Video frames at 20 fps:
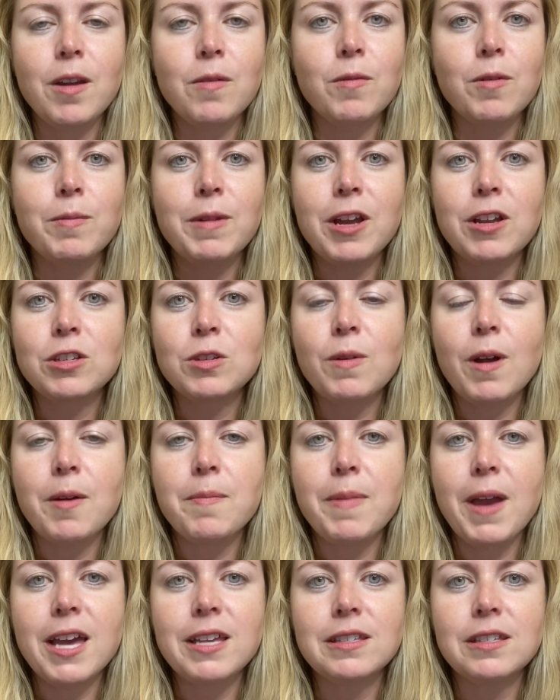We'll do our
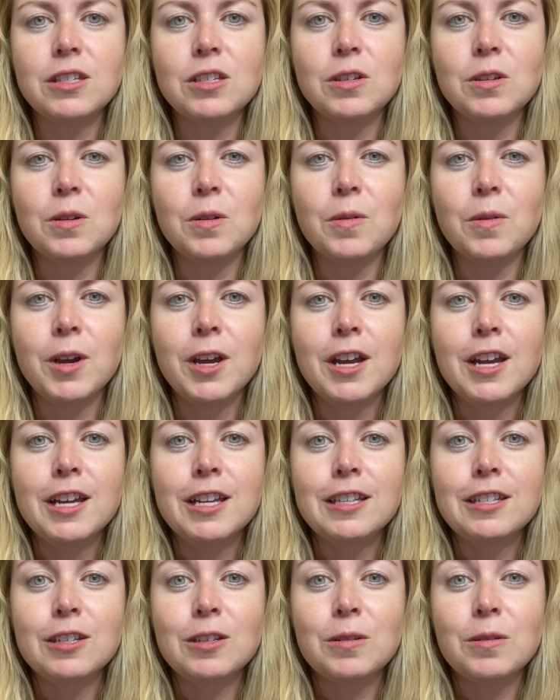best to
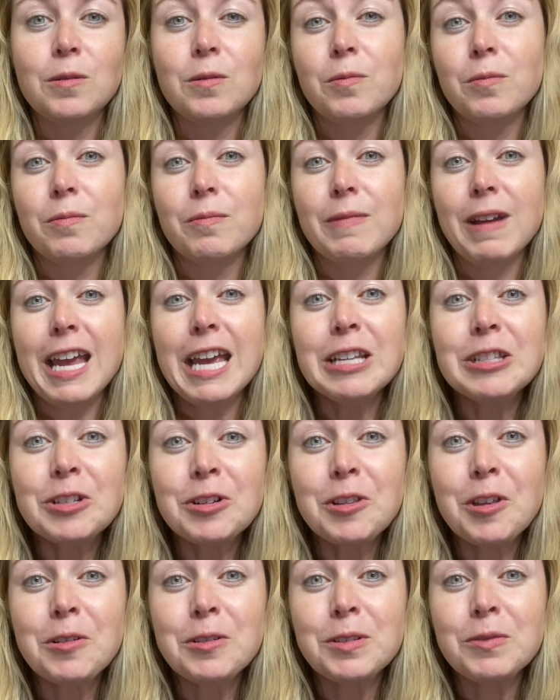
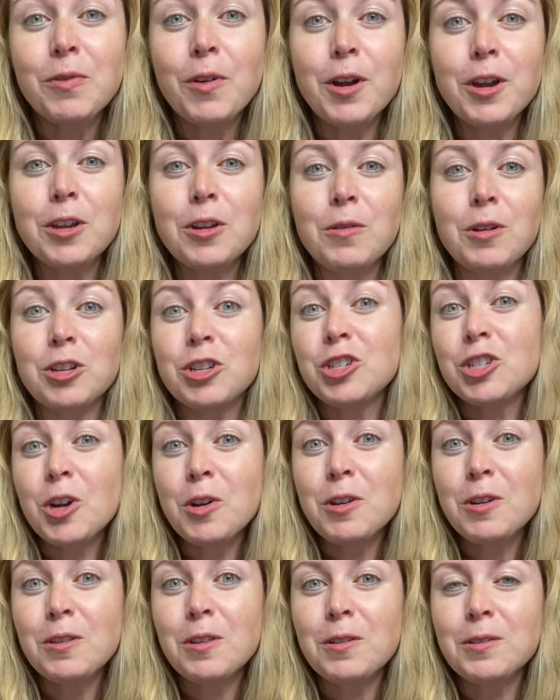answer those for you or show
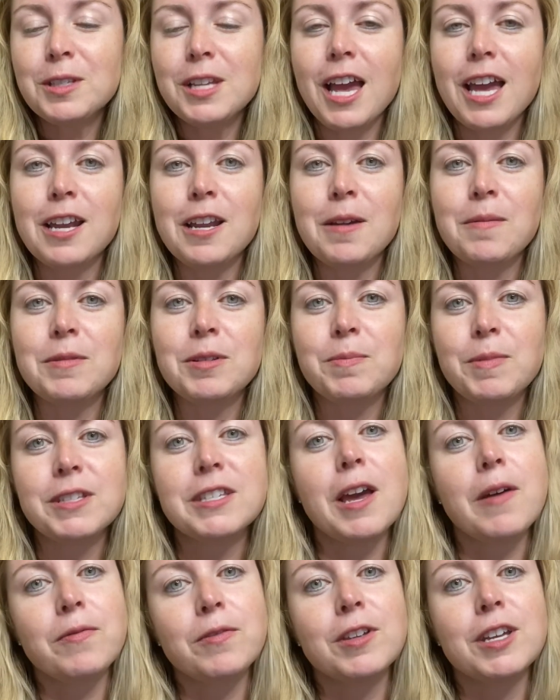you those items, but
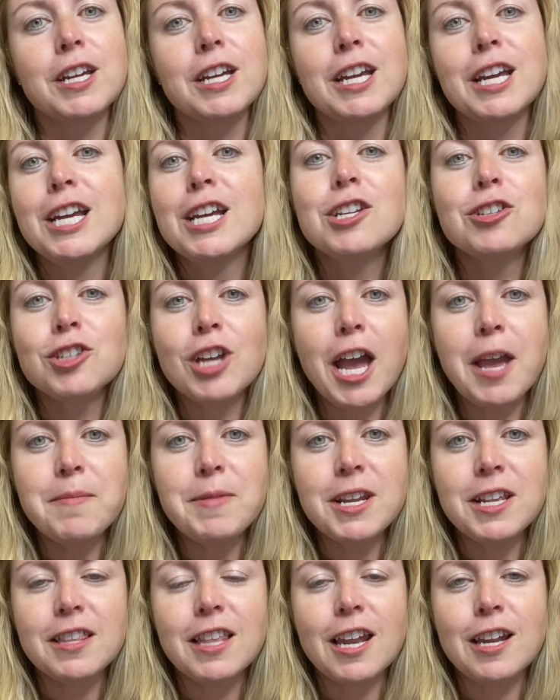definitely chime
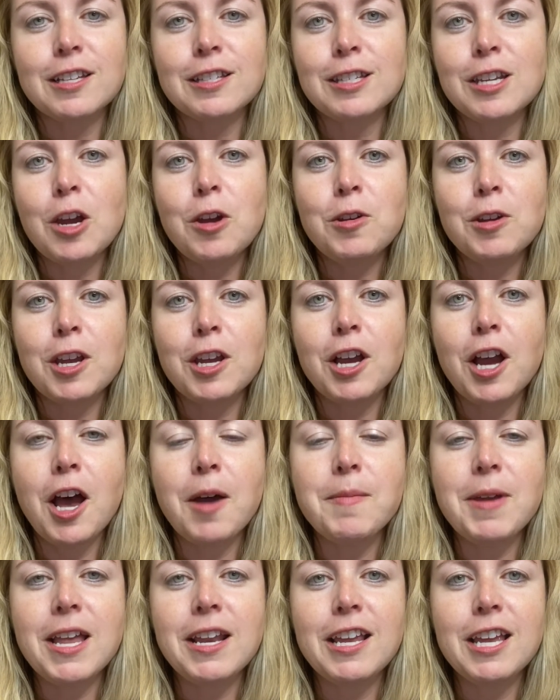in and let us know. You can
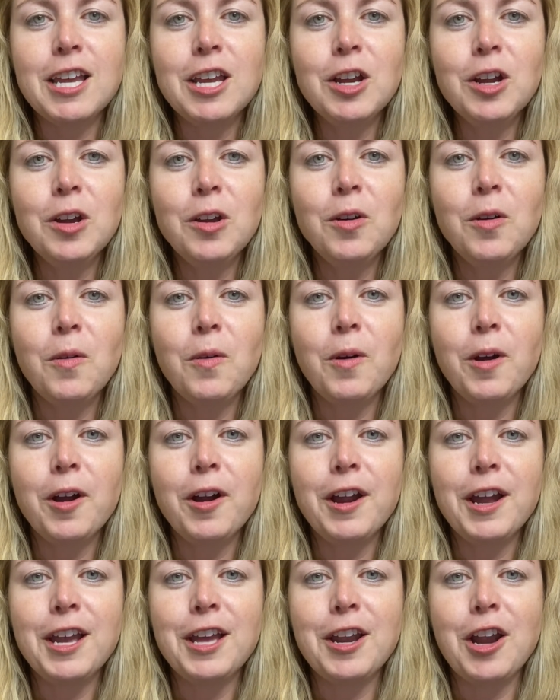comment here
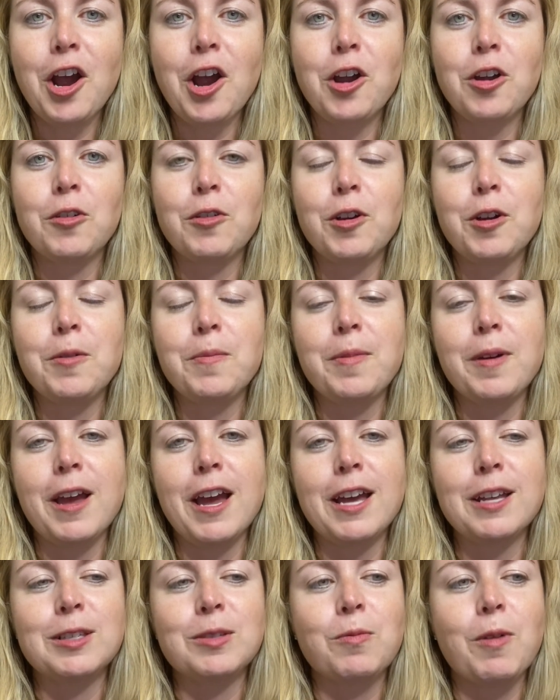or in our group
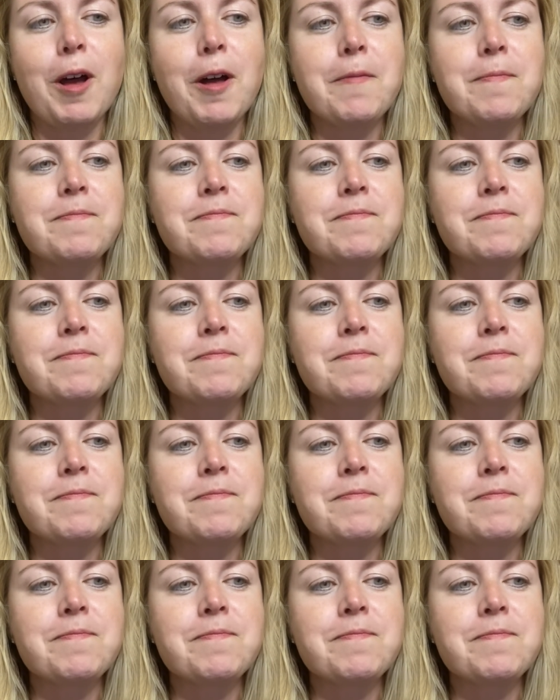as well.